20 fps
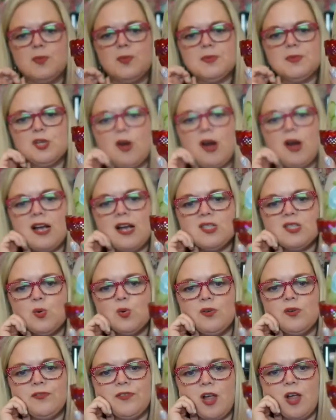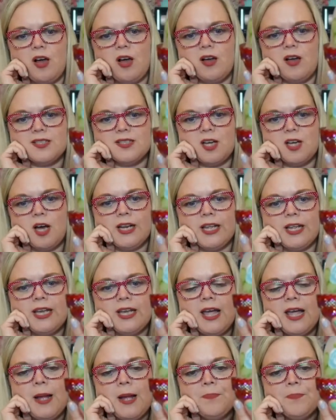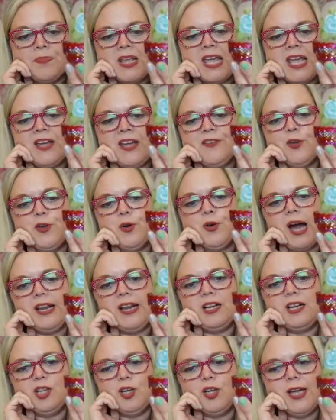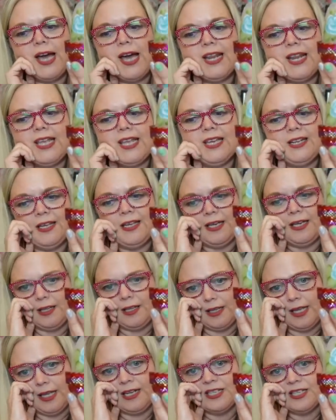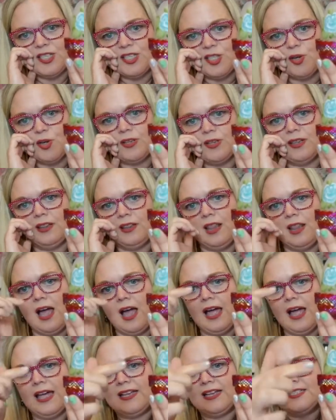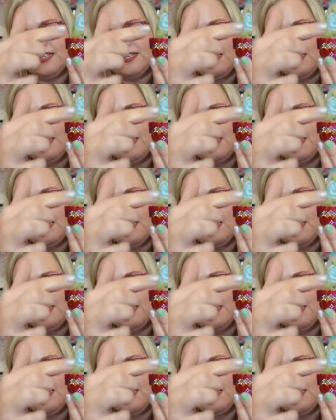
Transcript: cracks, or flaws on it. If you kind of look at it in a in a certain light,